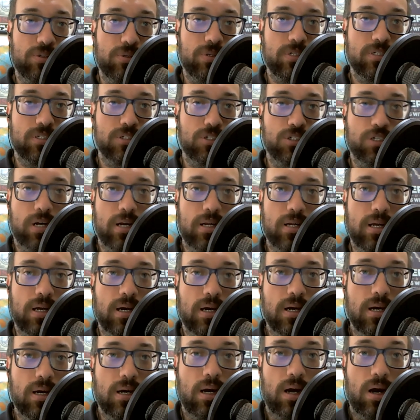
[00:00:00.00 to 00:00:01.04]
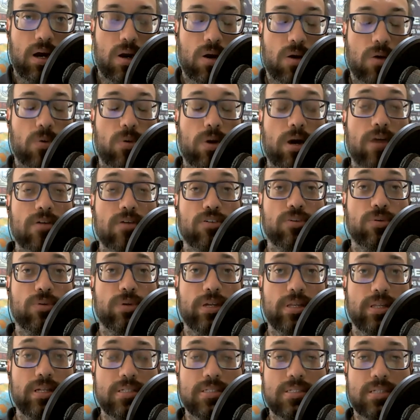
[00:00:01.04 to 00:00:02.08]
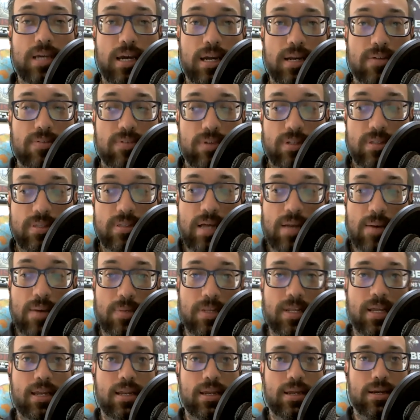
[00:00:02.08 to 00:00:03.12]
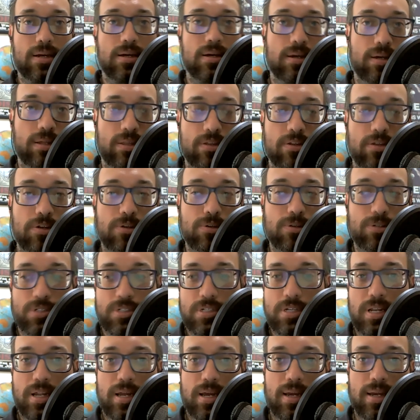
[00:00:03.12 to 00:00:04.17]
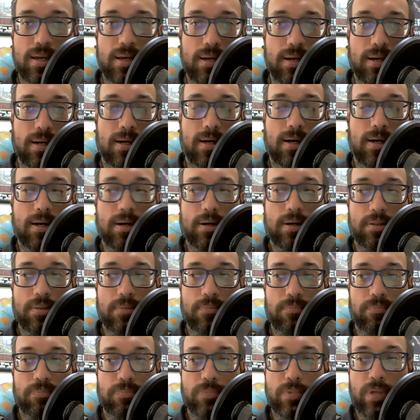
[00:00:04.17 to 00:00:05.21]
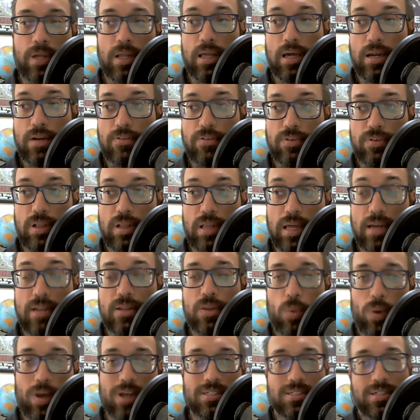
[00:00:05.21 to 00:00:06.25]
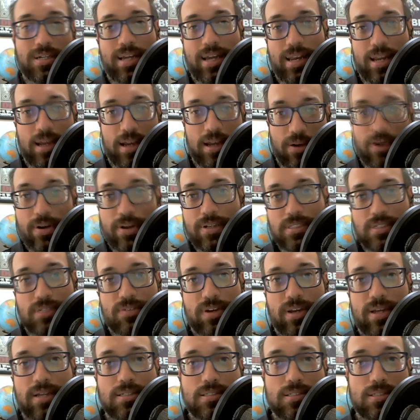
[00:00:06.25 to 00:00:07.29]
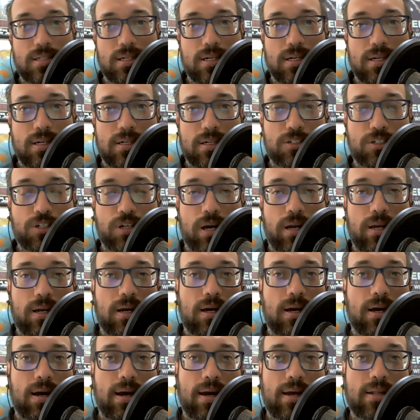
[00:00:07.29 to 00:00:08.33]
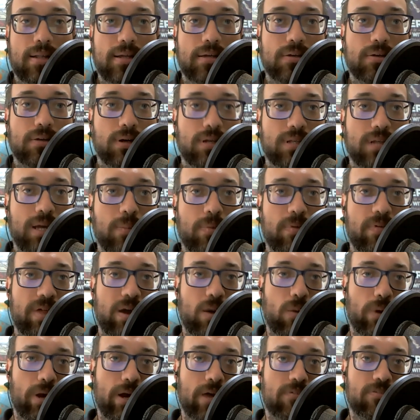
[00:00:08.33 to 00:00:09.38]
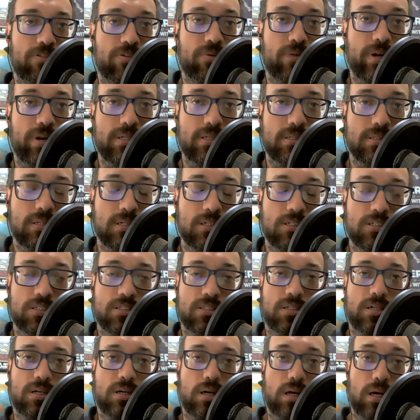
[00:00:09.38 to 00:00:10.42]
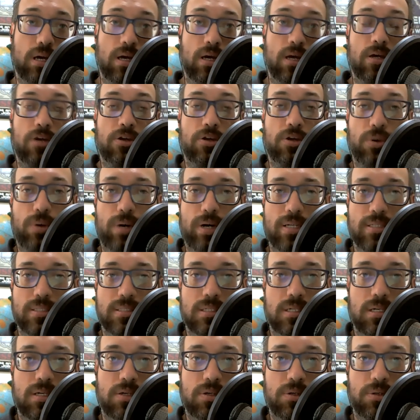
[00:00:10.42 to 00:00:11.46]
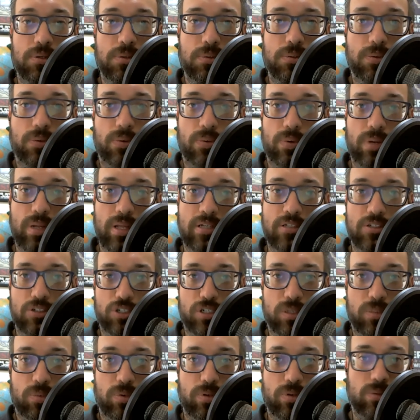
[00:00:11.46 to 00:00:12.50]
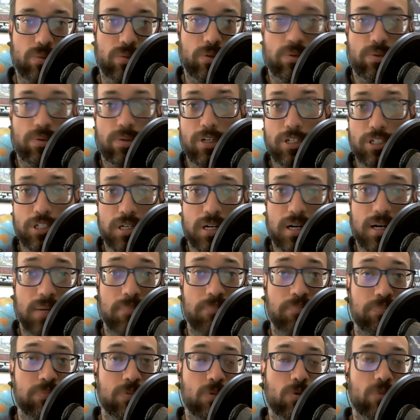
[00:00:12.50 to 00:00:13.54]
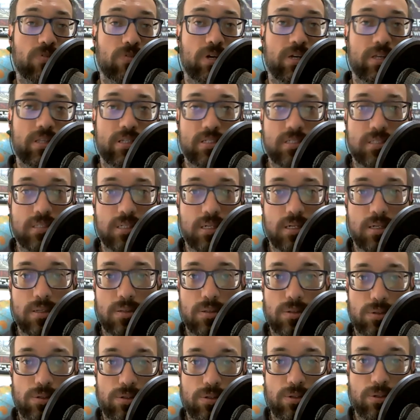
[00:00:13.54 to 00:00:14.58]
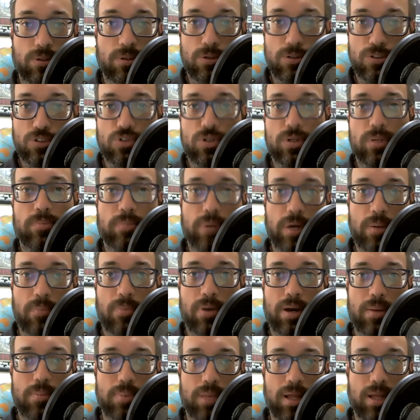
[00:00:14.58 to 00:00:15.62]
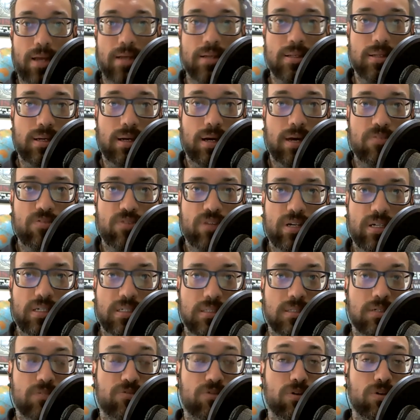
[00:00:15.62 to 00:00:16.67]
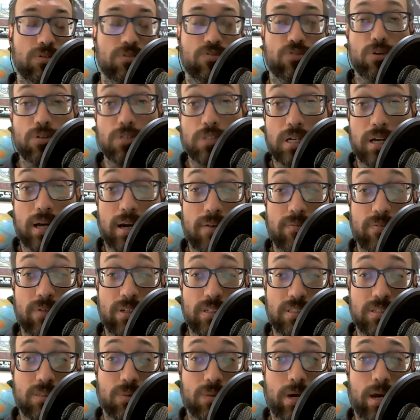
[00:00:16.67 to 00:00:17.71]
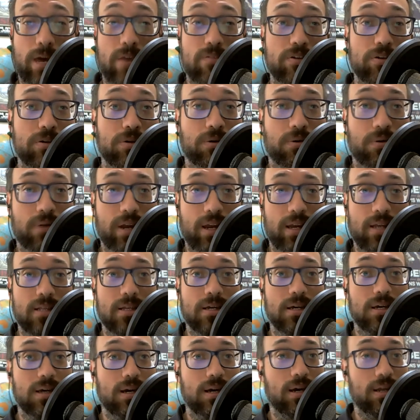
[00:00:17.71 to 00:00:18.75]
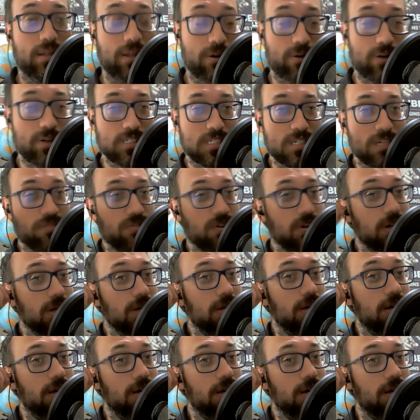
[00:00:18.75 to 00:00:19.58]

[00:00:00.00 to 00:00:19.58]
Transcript: U.S.-China rivalry that's kind of dominating the news today. A lot in the West are getting aggressive against China, and on top of that, we have threads such as the U.S.-EU relationship with Russia. We've got these Nord Stream pipeline conflicts, the frozen conflicts that we have in Ukraine, an aggressive